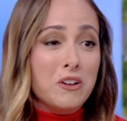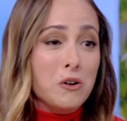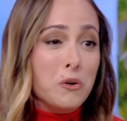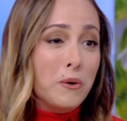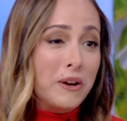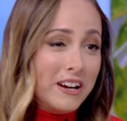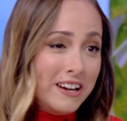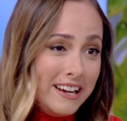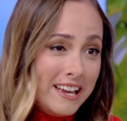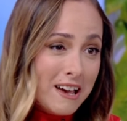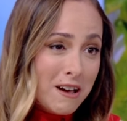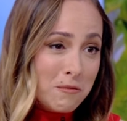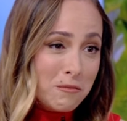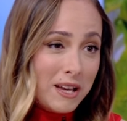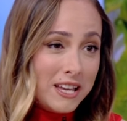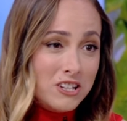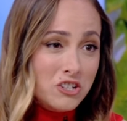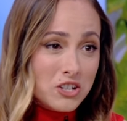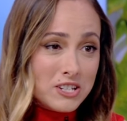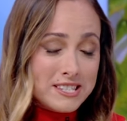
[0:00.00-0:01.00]
Aquarium
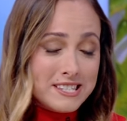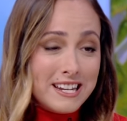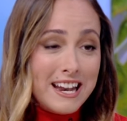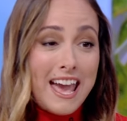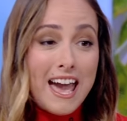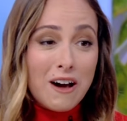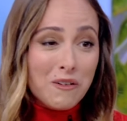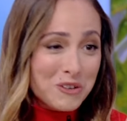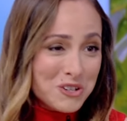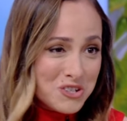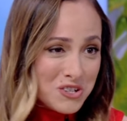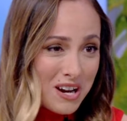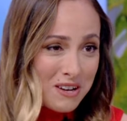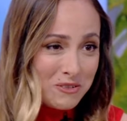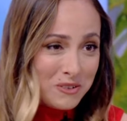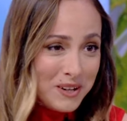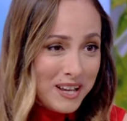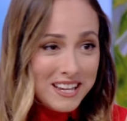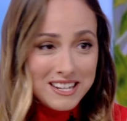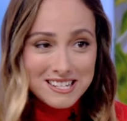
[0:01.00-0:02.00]
and just an hour's drive
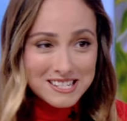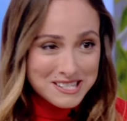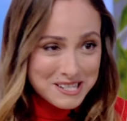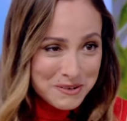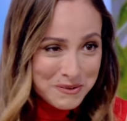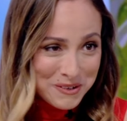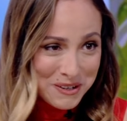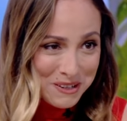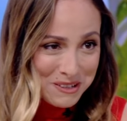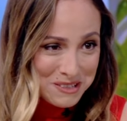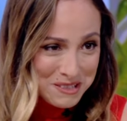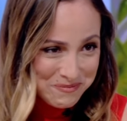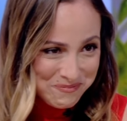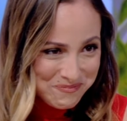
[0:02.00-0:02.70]
away, Disney World.